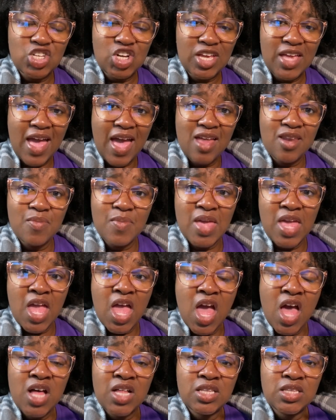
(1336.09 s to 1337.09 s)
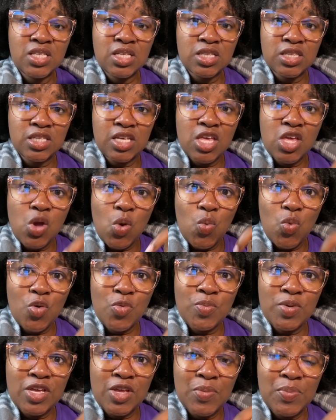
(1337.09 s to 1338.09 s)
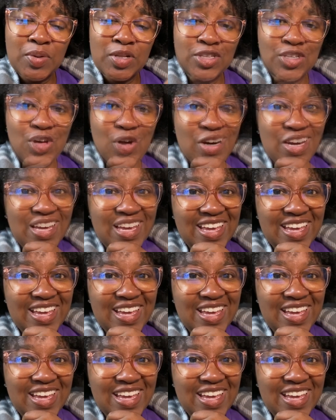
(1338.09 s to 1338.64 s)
Academy, the link will be below.